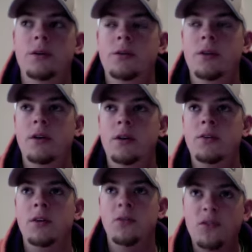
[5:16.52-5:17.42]

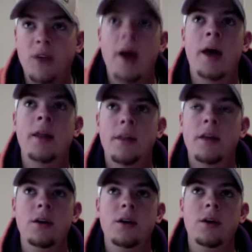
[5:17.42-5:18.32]
It's sad
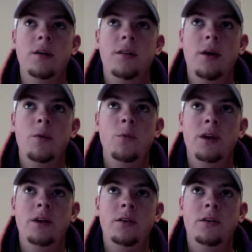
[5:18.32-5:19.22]
that
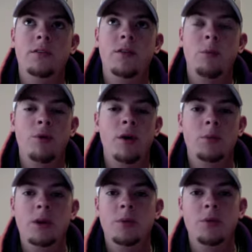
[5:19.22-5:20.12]
we
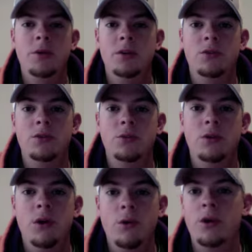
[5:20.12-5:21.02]
separate people into a
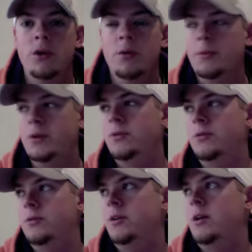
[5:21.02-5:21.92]
lower,
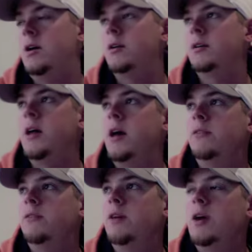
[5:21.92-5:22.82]
middle, and higher
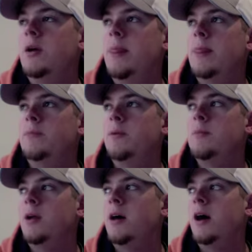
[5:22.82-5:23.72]
class.
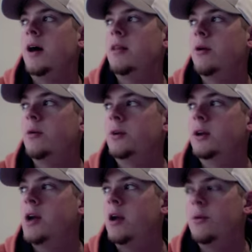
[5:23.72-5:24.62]
But I had thought we had
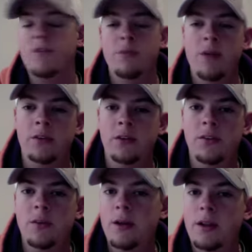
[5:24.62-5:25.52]
gotten away from that since
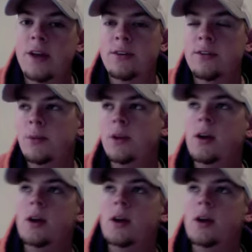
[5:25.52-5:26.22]
the Middle Ages. But